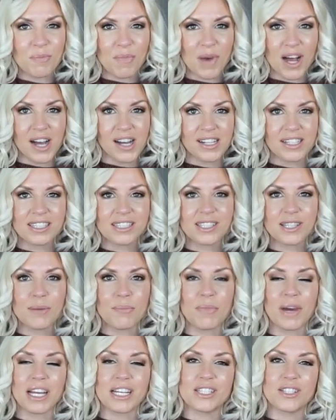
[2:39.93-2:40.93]
mugs,
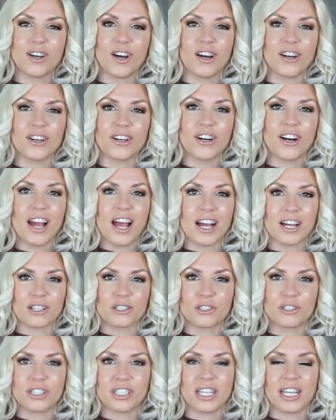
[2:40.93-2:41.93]
my daughter
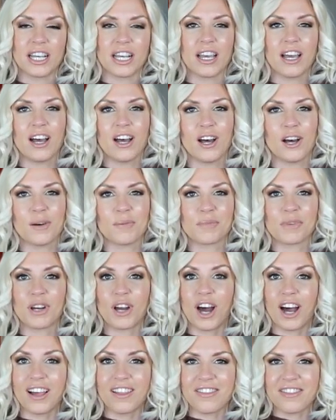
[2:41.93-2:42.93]
actually um,
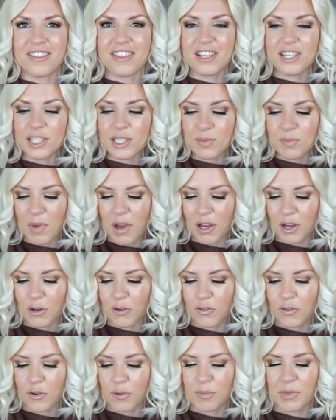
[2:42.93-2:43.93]
got this
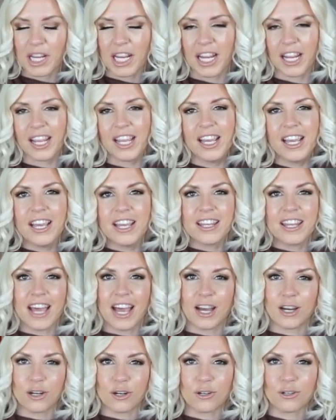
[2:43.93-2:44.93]
mug for me.
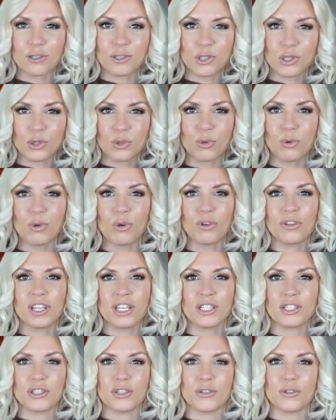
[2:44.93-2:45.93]
At her school,
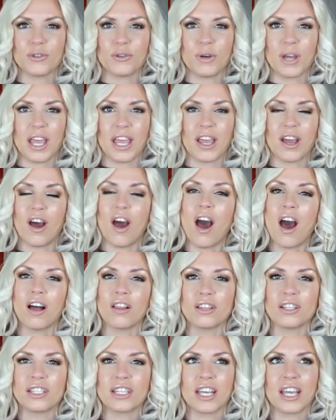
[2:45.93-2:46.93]
they do a
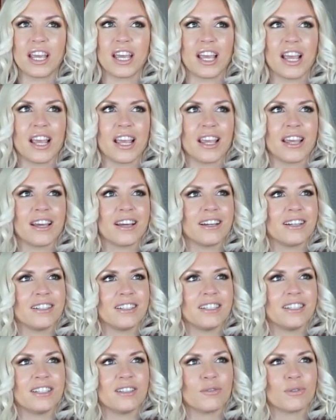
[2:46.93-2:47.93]
holiday
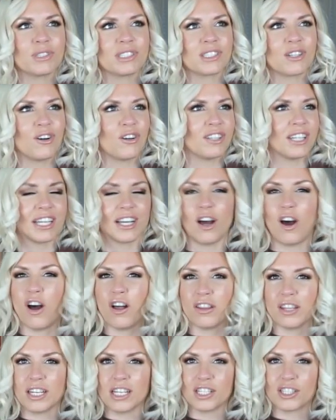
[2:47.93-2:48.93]
what's it called, like a
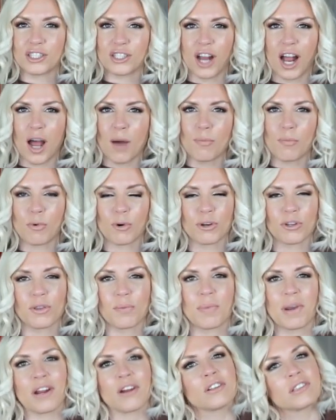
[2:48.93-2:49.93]
holiday shop where the
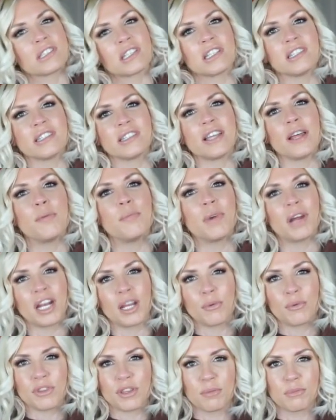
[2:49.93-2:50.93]
parents can send
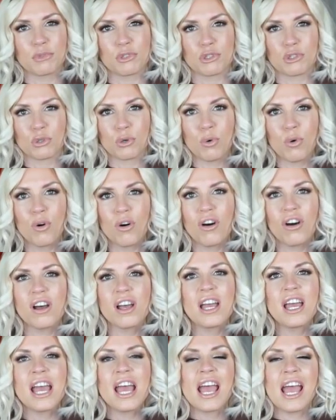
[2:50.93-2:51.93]
money with them to school
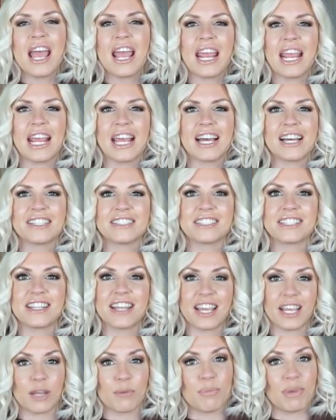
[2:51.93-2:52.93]
and
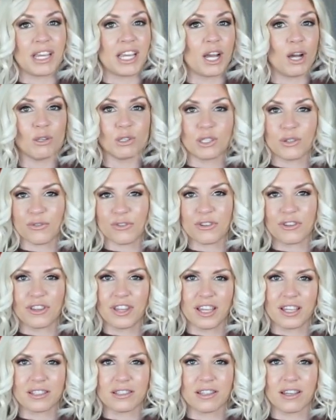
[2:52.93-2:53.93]
they can pick out different
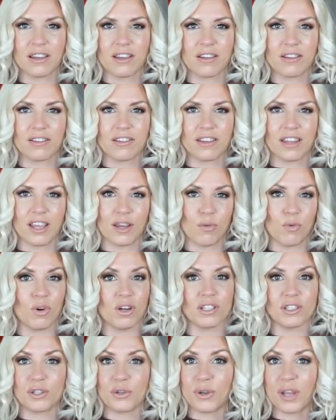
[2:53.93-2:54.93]
things that they
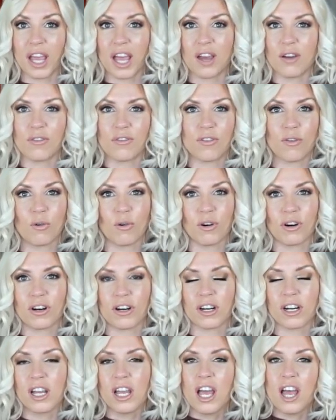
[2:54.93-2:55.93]
want to get
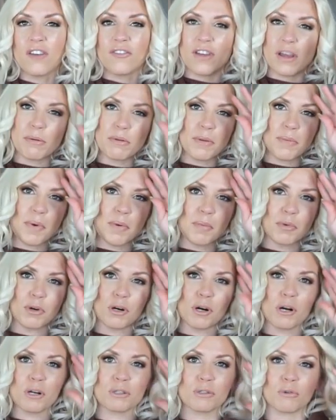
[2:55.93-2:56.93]
for family
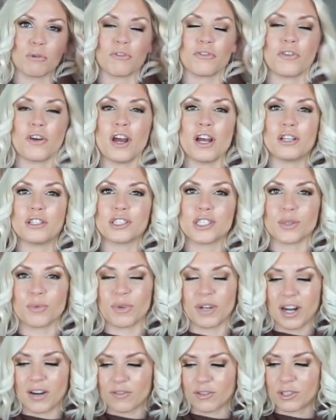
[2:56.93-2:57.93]
members or friends or
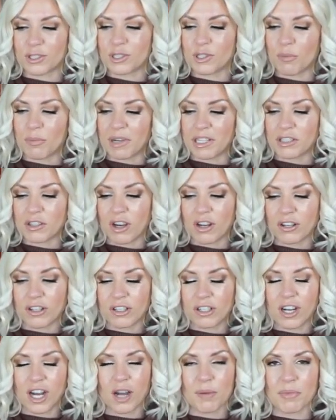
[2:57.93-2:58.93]
whatever. So my
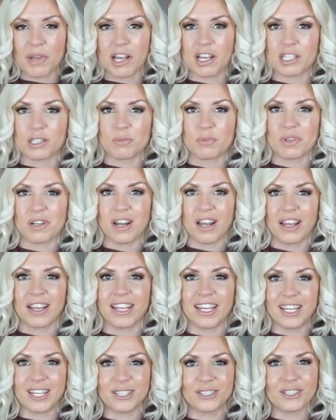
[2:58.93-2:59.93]
daughter got my husband and
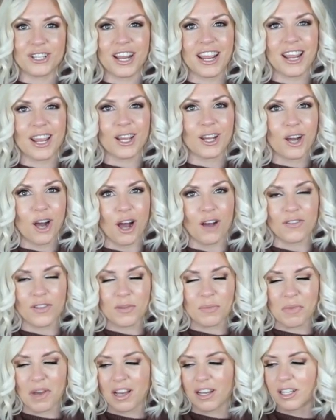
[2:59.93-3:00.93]
I each a
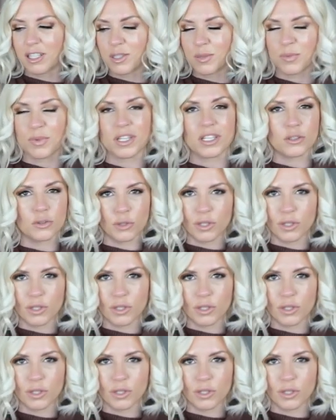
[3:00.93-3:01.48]
coffee mug because we